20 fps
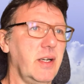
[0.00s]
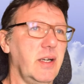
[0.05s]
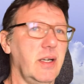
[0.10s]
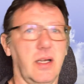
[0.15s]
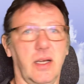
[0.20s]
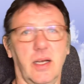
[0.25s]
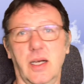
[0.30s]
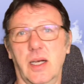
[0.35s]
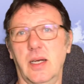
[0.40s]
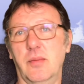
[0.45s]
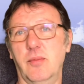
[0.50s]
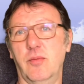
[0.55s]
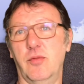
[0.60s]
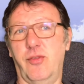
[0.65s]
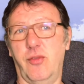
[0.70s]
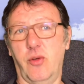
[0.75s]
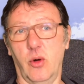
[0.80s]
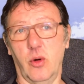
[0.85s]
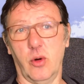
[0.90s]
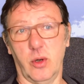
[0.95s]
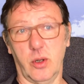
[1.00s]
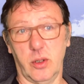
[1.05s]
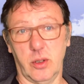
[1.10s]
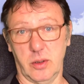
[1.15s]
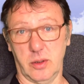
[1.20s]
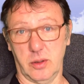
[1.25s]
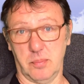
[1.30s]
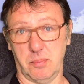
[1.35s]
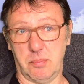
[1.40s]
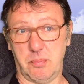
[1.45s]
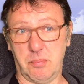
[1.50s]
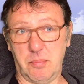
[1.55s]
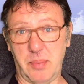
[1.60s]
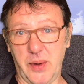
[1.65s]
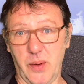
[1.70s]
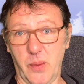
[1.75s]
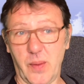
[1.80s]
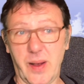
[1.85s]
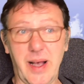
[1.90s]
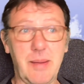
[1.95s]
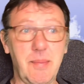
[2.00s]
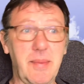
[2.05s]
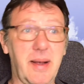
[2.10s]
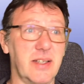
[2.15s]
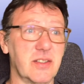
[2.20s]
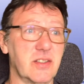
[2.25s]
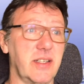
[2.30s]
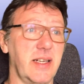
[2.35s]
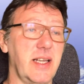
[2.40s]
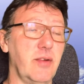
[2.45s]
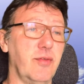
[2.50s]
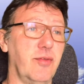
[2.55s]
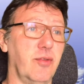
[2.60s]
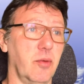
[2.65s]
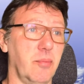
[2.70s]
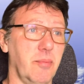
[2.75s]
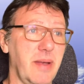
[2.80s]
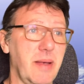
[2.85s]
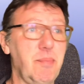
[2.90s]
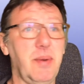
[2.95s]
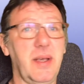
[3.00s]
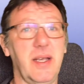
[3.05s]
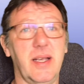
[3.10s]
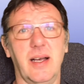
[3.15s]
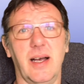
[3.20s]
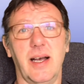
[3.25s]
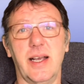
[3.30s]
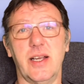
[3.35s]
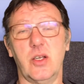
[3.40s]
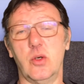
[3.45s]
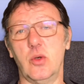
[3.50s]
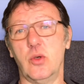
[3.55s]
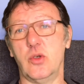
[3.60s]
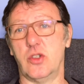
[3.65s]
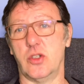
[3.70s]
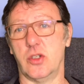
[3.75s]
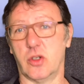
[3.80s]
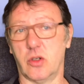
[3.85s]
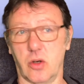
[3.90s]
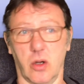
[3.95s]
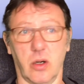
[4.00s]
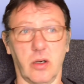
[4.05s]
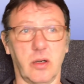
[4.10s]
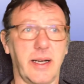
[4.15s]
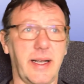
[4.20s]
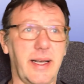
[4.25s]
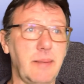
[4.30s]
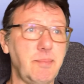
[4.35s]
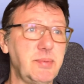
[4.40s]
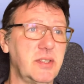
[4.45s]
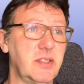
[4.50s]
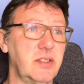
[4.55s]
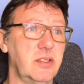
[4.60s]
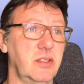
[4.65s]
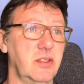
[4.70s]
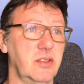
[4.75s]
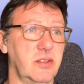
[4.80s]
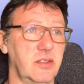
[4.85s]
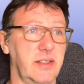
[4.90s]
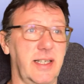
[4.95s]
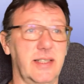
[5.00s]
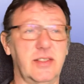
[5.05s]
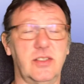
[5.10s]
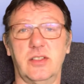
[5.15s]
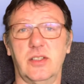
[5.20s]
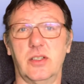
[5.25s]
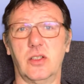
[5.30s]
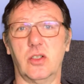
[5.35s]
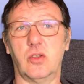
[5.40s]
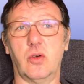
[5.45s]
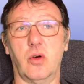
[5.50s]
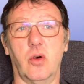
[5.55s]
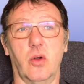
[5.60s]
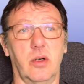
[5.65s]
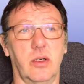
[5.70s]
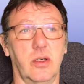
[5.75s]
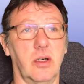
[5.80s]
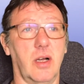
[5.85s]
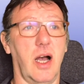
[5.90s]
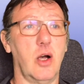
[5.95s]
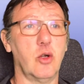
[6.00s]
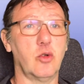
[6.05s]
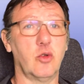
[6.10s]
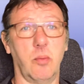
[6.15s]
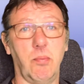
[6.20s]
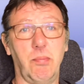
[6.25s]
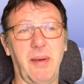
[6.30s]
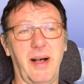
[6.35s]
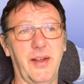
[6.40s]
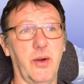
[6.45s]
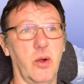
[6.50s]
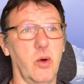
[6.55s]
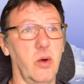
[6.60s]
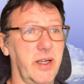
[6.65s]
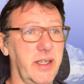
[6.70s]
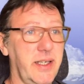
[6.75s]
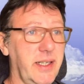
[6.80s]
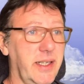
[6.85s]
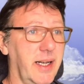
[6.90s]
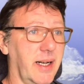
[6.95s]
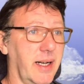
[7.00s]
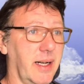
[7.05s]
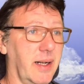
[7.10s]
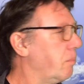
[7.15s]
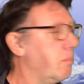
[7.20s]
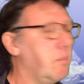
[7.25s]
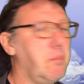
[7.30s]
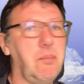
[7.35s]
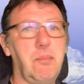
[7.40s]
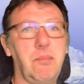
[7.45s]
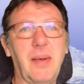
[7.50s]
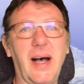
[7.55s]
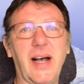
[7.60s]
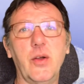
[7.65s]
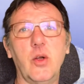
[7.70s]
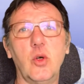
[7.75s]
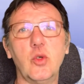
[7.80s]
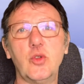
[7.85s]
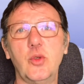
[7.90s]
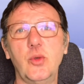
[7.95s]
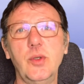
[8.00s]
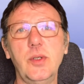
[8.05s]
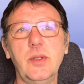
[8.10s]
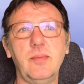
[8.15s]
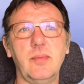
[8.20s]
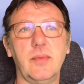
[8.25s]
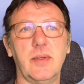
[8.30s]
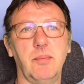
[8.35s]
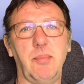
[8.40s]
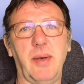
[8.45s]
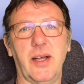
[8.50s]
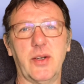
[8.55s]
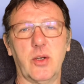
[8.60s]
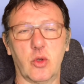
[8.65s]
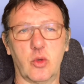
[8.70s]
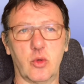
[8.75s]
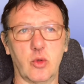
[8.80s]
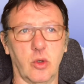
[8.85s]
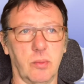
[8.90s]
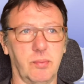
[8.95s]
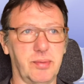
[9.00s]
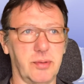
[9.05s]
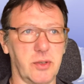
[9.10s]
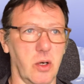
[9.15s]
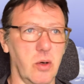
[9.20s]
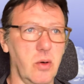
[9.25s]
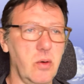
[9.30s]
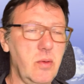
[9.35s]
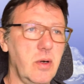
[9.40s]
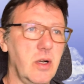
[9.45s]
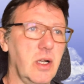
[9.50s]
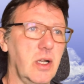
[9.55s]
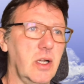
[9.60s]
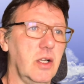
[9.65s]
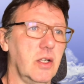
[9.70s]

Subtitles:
For panoramas and for mapping I use the color apps. That's Color, Autopano, Giga, Panotour and Panotour Pro.